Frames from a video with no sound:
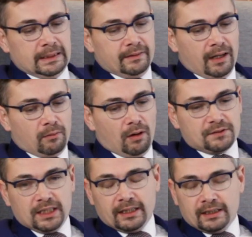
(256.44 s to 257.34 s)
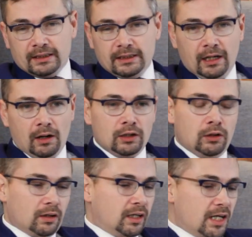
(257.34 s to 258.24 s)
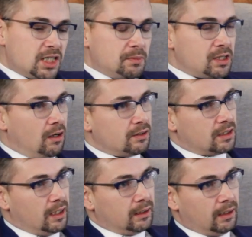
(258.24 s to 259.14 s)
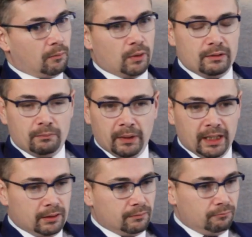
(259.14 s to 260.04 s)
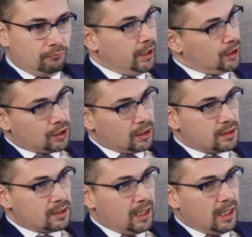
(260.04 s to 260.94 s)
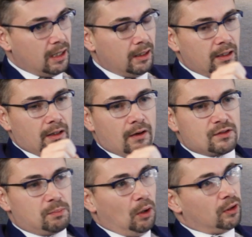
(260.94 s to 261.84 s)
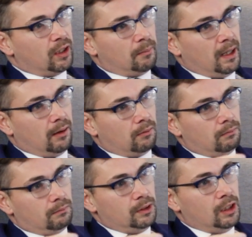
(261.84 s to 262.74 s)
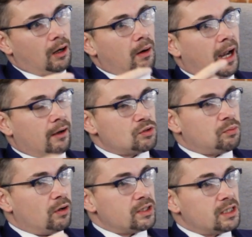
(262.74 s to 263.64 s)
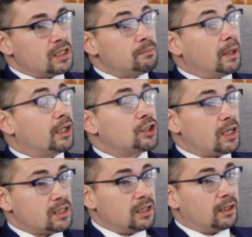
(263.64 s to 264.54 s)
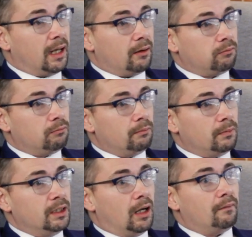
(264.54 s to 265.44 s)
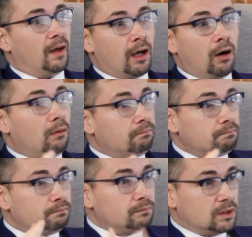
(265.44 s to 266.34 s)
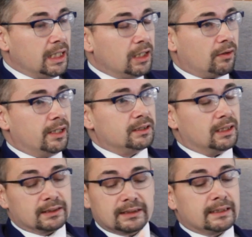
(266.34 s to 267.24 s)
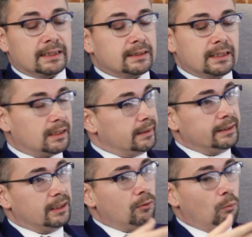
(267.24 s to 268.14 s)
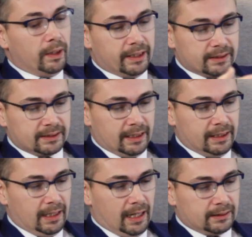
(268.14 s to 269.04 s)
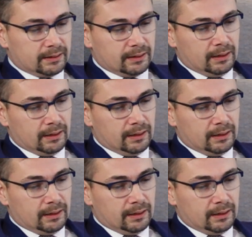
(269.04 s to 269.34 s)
Now, I've seen a lot of customers asking, and me and Richard here have spoken about, house prices being adjusted now. They are decreasing statistically. We can see that.